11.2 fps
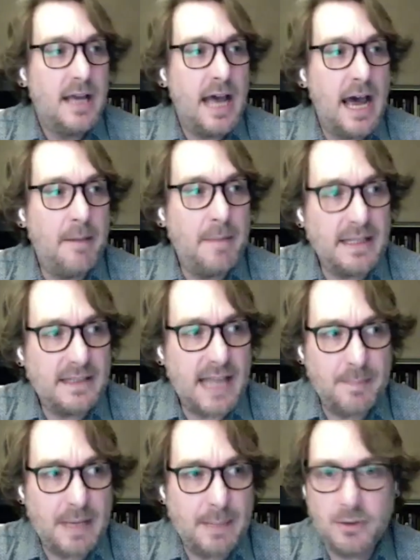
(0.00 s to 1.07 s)

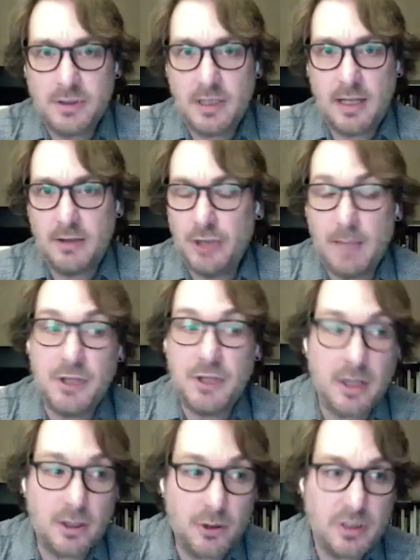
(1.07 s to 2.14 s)
And people jump to the
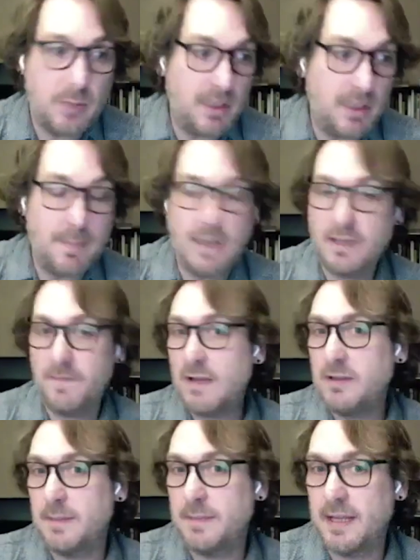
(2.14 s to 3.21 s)
conclusion, well, they must have
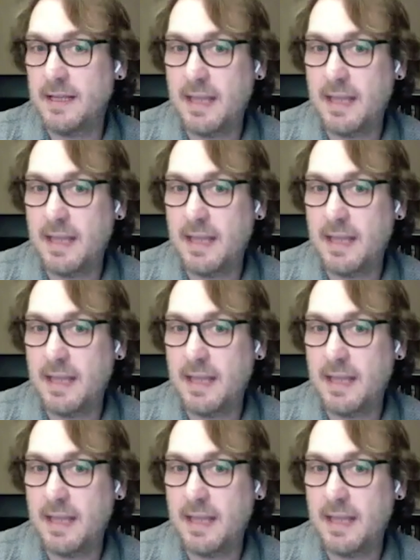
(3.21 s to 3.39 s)
felt something.